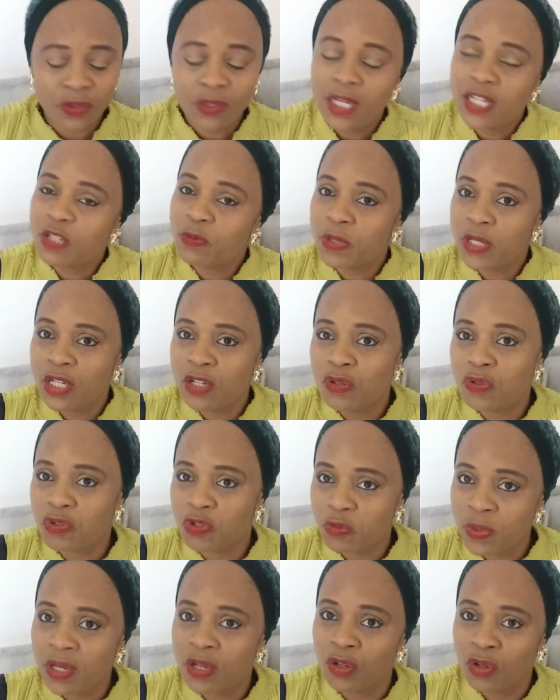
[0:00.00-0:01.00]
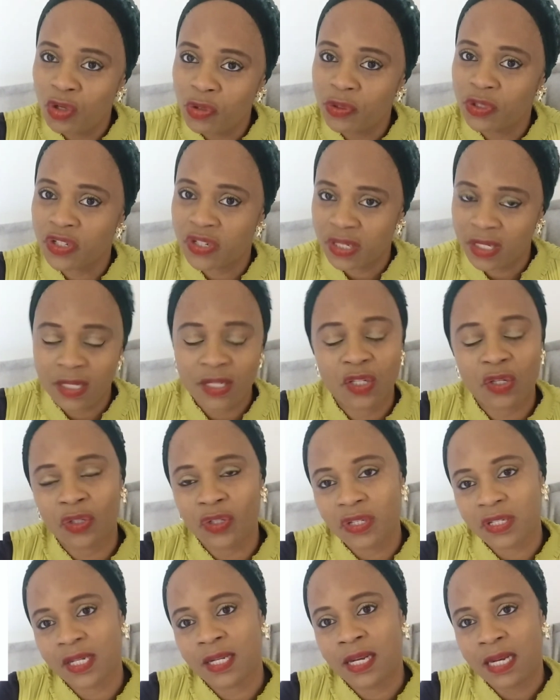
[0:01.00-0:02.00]
So let's begin to speak glorious things
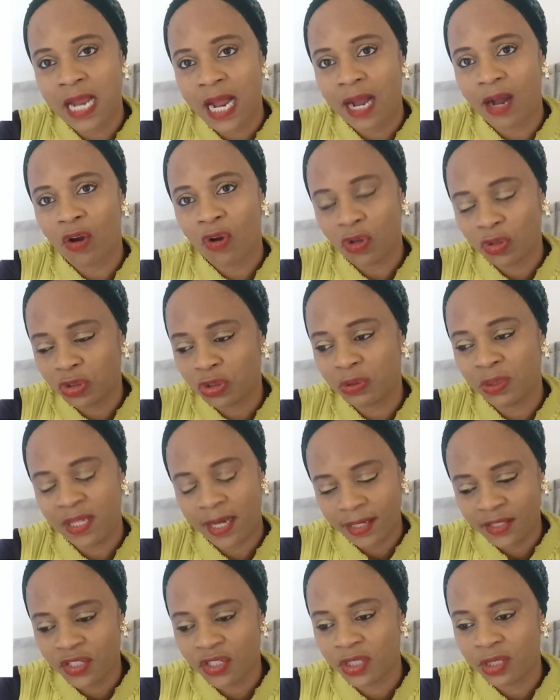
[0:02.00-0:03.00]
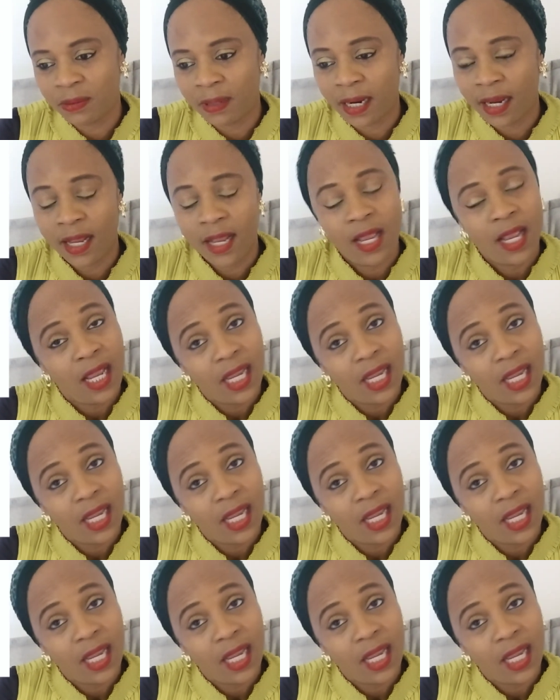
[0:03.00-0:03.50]
concerning our country, Nigeria.